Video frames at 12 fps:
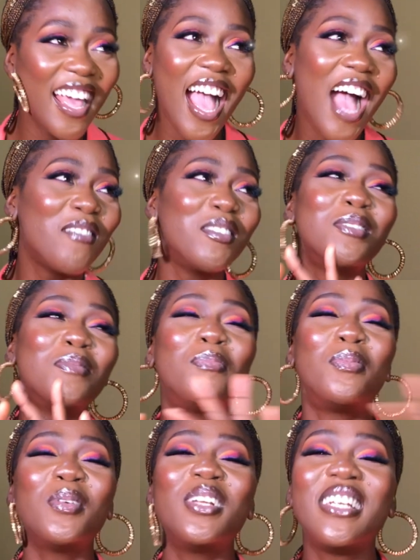I was
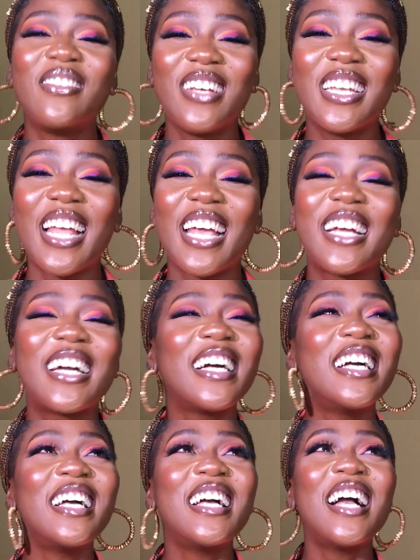blown away. Like,
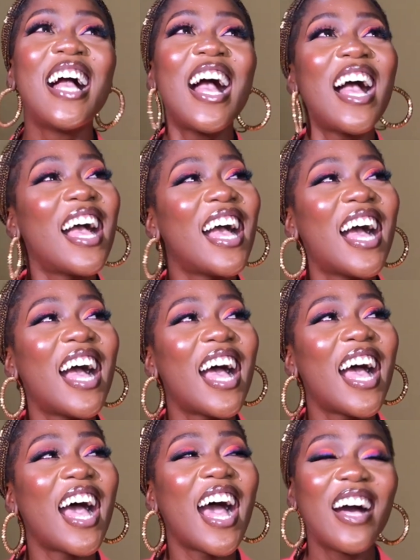
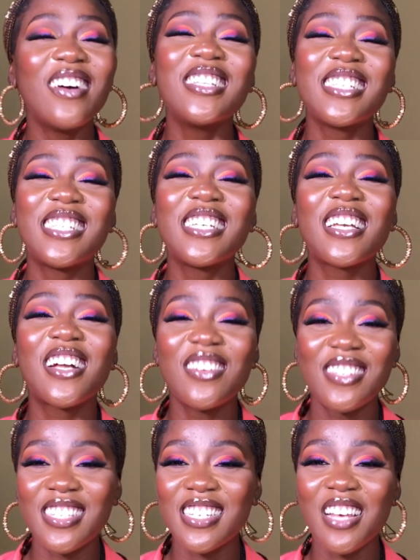how did she
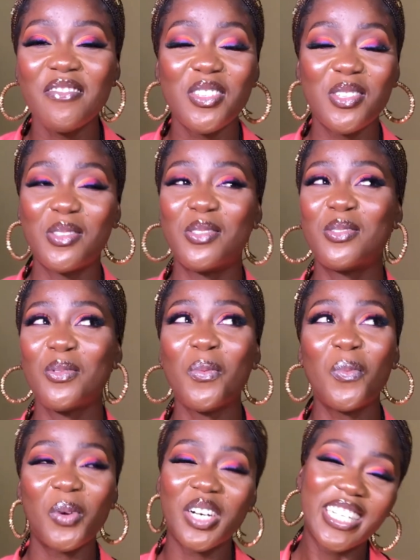consider me so
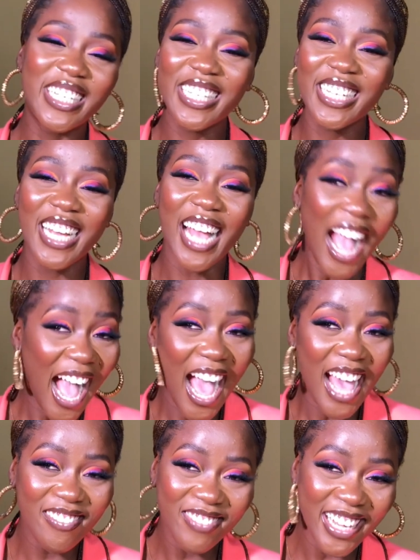worthy?
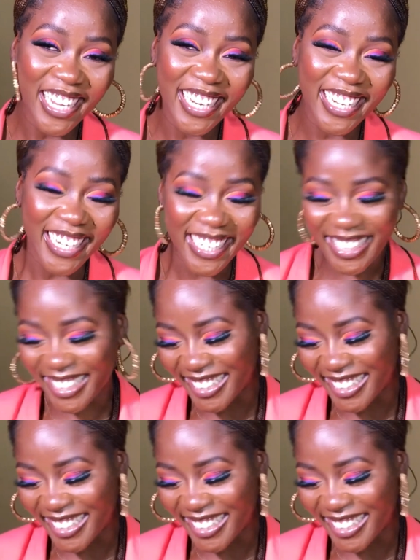I mean,